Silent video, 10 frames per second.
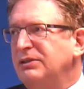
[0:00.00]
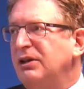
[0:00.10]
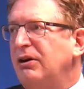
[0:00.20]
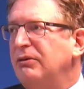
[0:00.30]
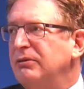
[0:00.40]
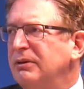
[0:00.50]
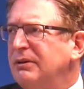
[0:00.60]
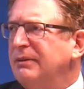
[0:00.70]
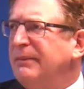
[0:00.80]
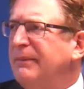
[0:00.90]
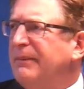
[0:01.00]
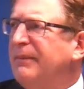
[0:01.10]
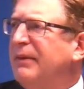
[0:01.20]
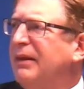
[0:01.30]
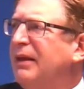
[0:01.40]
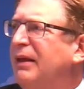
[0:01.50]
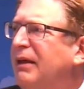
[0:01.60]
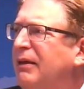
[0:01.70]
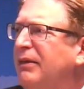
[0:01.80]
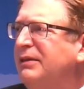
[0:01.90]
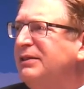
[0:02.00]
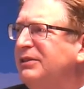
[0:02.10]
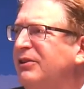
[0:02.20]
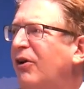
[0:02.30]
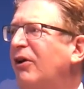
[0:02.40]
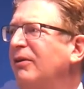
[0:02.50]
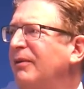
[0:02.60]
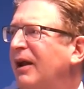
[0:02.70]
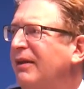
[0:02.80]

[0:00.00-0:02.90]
So this is an argument,